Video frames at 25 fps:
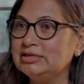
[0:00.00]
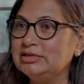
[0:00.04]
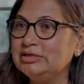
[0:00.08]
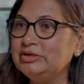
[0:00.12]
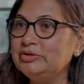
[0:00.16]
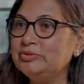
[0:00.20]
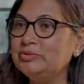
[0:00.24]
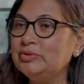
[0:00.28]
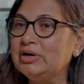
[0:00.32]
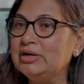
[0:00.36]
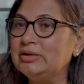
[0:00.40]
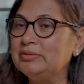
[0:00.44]

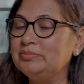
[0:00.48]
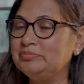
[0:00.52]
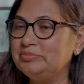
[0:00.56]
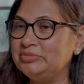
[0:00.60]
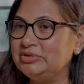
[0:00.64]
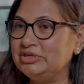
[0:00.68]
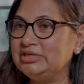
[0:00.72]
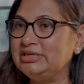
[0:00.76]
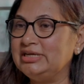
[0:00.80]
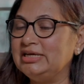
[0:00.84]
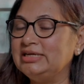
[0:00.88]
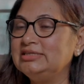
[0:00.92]
you are
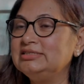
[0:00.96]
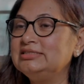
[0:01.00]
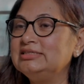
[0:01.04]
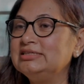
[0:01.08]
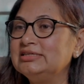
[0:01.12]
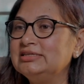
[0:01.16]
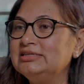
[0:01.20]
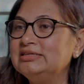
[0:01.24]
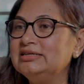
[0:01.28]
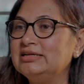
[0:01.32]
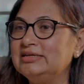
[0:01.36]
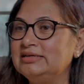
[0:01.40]

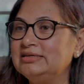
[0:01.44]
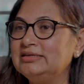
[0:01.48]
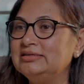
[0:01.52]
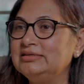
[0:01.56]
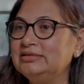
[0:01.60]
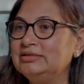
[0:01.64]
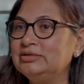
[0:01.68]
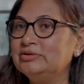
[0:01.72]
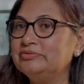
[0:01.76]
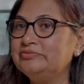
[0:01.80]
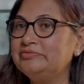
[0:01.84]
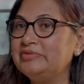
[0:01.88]
protected and
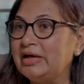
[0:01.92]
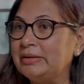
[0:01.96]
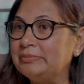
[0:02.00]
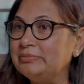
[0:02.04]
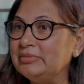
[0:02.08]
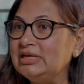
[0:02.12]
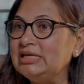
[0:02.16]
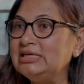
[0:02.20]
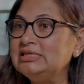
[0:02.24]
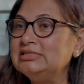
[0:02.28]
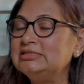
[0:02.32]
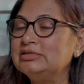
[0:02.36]
your
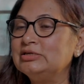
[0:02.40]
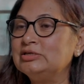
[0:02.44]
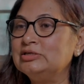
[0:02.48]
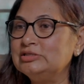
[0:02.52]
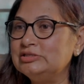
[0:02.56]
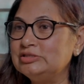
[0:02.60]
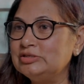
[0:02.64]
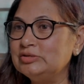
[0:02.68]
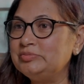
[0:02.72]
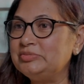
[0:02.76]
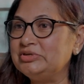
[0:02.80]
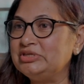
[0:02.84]
family is
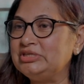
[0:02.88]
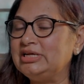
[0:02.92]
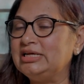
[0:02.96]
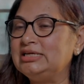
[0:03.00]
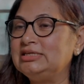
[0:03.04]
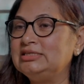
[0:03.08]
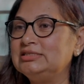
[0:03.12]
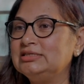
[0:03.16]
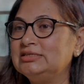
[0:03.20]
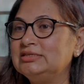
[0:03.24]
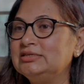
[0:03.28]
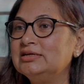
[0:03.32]
also
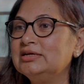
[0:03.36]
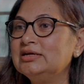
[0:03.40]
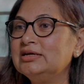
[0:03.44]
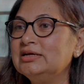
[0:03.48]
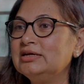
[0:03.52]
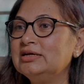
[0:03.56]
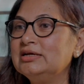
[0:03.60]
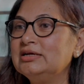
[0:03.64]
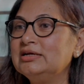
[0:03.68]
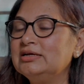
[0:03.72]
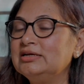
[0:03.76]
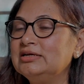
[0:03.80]
protected.
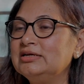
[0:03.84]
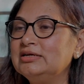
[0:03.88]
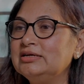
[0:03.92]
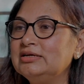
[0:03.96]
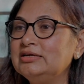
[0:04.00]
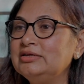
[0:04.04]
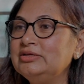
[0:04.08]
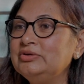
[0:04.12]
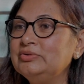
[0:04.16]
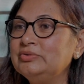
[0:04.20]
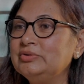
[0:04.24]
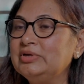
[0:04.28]

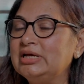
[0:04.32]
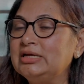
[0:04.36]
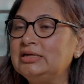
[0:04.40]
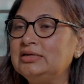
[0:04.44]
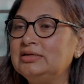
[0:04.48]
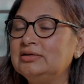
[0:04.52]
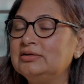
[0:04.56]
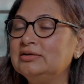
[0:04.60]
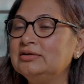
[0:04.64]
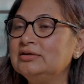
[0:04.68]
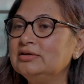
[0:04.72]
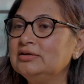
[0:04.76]
You
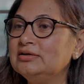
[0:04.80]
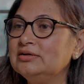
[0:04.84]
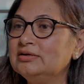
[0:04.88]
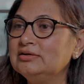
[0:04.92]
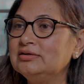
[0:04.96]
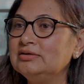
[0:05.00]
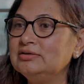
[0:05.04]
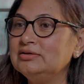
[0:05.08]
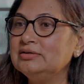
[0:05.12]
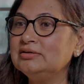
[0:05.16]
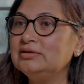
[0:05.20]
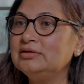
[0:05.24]
can,
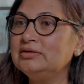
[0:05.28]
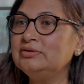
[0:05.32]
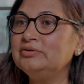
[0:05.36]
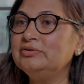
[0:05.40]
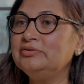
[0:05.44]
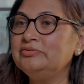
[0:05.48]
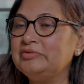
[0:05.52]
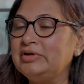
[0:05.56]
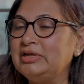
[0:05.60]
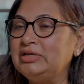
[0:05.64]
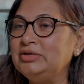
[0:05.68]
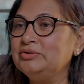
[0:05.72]
you
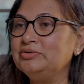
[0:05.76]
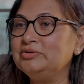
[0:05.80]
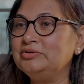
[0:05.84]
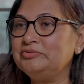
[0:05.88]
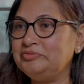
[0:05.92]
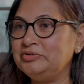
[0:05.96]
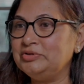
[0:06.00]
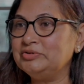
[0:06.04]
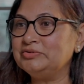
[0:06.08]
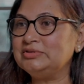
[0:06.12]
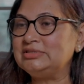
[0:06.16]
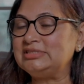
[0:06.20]
know, when you,
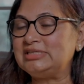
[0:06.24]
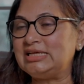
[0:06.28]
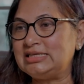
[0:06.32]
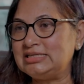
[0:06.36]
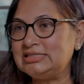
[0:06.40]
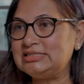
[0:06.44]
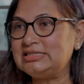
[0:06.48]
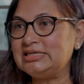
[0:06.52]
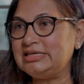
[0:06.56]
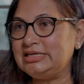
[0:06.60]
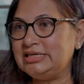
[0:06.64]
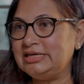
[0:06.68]
if you
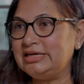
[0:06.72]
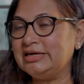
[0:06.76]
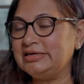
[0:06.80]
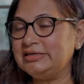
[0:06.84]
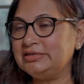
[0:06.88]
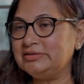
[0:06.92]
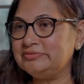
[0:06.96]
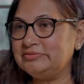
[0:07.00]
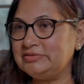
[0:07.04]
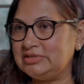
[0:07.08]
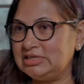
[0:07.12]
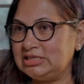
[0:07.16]
sense any
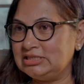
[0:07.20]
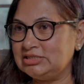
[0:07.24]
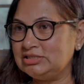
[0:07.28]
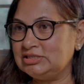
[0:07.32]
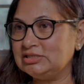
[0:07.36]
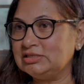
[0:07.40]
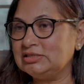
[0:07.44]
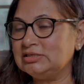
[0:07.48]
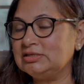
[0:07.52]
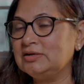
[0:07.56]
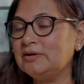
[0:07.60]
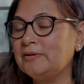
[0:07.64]
kind of
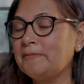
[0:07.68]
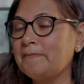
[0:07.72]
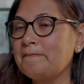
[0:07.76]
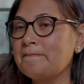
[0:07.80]
danger,